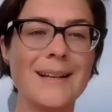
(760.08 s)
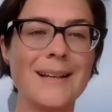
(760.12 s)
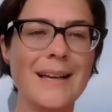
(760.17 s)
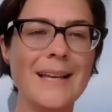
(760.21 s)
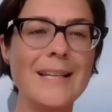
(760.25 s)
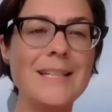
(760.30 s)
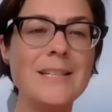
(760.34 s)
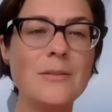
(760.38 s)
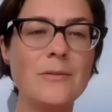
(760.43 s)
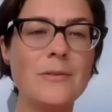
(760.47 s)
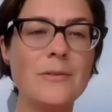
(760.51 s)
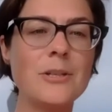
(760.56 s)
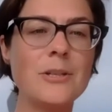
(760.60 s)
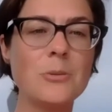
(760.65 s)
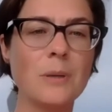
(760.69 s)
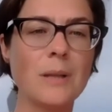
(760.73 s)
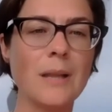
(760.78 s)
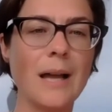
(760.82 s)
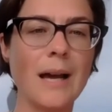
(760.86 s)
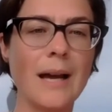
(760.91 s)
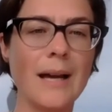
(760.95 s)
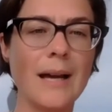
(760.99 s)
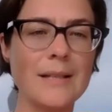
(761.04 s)

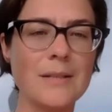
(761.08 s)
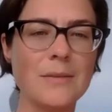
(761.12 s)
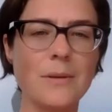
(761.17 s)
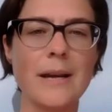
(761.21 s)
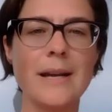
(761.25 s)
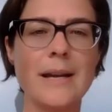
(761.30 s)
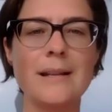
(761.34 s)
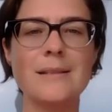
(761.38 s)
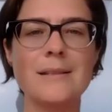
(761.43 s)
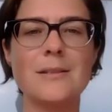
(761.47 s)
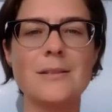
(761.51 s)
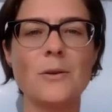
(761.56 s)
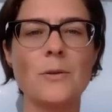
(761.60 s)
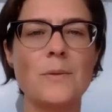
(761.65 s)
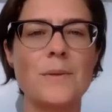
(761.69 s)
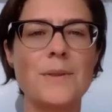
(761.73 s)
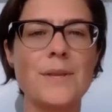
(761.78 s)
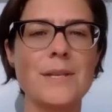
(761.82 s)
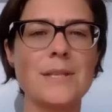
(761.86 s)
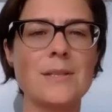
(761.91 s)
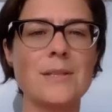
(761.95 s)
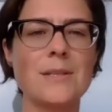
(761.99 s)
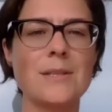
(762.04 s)
individualized, yeah. right? And so
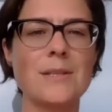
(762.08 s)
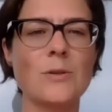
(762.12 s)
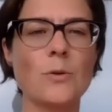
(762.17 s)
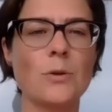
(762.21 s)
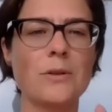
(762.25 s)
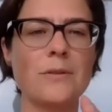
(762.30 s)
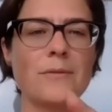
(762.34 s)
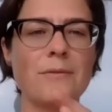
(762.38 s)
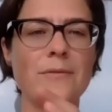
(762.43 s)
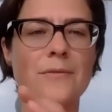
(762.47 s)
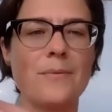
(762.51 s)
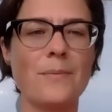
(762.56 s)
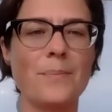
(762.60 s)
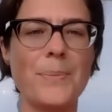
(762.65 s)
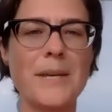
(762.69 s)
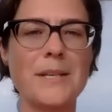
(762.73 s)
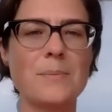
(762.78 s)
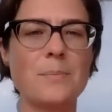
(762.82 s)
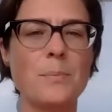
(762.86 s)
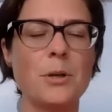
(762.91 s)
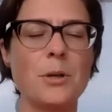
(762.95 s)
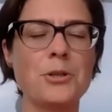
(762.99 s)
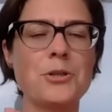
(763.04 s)
this sort of this
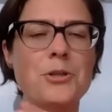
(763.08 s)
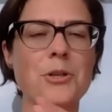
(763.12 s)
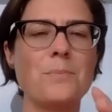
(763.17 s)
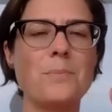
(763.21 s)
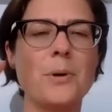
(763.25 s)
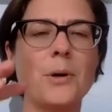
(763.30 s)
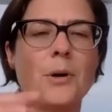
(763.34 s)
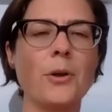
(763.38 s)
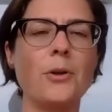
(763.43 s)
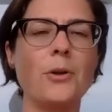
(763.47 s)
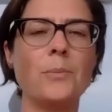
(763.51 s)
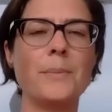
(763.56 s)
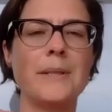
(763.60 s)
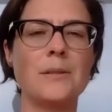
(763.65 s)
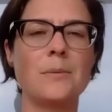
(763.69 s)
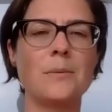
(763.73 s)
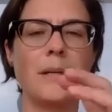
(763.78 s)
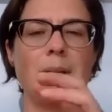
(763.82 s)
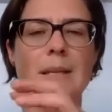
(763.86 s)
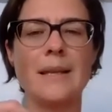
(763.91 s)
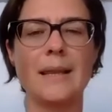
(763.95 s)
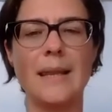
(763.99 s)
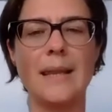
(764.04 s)
push and pull
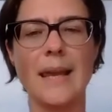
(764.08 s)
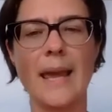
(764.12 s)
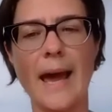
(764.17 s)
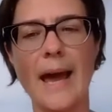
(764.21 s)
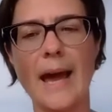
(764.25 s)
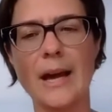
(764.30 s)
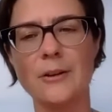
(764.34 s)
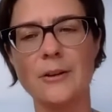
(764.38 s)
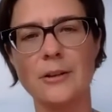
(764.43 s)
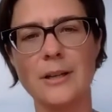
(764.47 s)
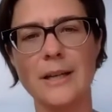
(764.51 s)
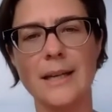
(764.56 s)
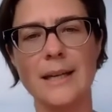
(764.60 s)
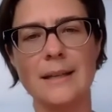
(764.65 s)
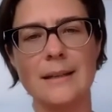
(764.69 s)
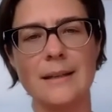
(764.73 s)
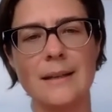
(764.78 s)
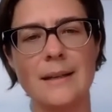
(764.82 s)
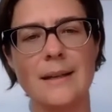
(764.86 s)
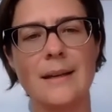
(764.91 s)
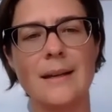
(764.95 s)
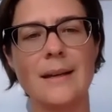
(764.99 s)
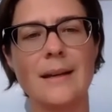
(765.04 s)
between the aggregate
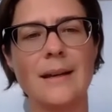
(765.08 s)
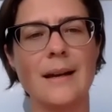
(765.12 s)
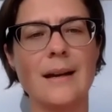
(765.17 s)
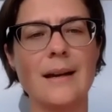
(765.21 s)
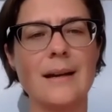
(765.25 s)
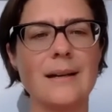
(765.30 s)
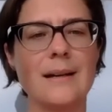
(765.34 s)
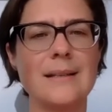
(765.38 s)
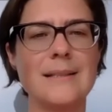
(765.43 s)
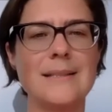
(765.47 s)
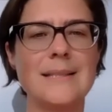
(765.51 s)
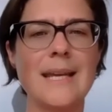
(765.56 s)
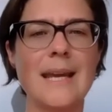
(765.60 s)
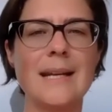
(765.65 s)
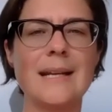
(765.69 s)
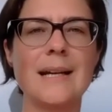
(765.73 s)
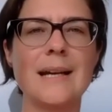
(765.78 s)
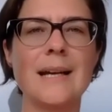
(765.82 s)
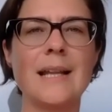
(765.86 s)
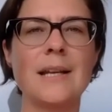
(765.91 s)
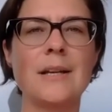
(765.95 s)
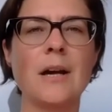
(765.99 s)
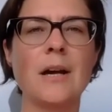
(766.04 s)
uh, data
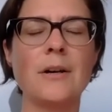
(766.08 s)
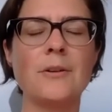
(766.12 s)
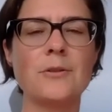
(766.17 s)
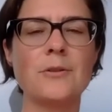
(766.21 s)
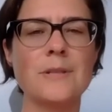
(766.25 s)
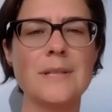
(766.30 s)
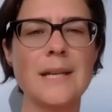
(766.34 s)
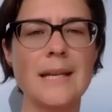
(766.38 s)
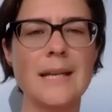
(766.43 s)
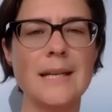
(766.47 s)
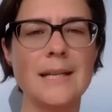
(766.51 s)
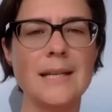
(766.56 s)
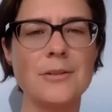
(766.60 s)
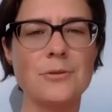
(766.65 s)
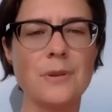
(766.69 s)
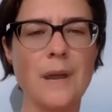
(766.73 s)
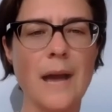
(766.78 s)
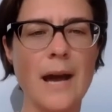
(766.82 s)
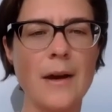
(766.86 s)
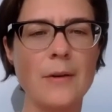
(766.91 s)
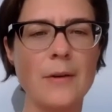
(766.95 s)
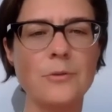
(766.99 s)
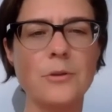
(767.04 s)
and understanding tr-
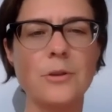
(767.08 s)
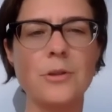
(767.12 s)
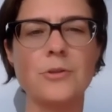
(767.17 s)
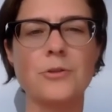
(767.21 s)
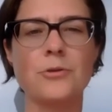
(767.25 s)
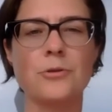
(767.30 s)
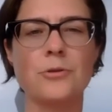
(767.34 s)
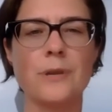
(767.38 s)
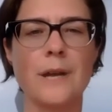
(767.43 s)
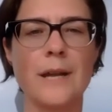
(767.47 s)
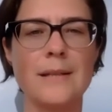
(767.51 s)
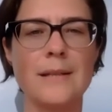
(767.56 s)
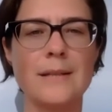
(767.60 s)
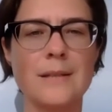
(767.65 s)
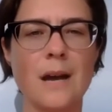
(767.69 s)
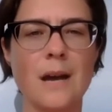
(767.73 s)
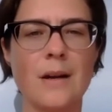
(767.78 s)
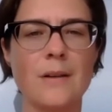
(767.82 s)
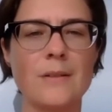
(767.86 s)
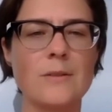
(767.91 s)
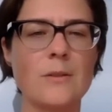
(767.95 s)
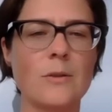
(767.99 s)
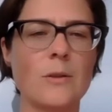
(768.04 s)
how the trends
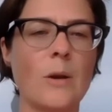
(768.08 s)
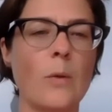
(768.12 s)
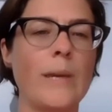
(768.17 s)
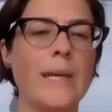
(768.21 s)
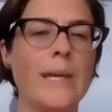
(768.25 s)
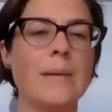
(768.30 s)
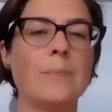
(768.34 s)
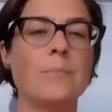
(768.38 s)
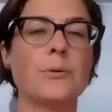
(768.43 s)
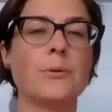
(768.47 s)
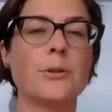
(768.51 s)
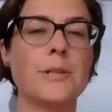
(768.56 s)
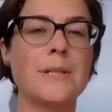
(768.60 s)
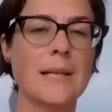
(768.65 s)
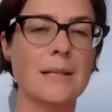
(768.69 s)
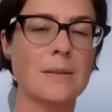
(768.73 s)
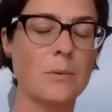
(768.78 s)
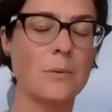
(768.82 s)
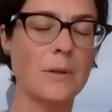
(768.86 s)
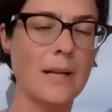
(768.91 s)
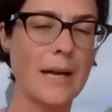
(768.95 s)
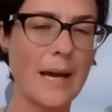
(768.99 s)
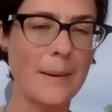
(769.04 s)
are so that we can predict
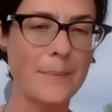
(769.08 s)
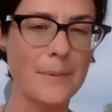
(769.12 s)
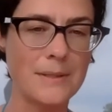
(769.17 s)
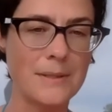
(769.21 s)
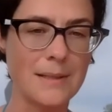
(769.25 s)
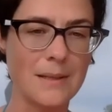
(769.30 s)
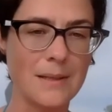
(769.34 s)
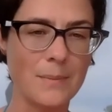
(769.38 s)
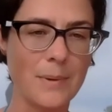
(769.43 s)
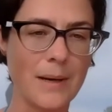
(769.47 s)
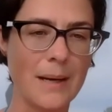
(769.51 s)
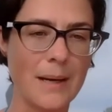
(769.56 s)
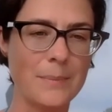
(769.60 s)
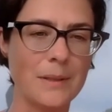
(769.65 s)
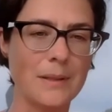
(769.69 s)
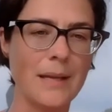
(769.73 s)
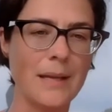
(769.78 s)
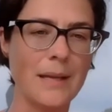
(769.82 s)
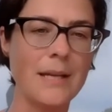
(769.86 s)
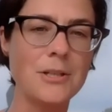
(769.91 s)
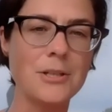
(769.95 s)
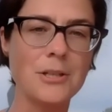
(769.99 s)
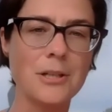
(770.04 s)
what happens in a
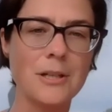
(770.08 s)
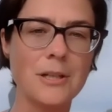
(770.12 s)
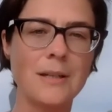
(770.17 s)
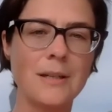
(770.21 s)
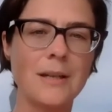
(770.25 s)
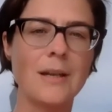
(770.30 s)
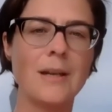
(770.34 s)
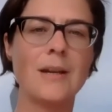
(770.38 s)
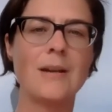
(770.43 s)
population mm-hmm.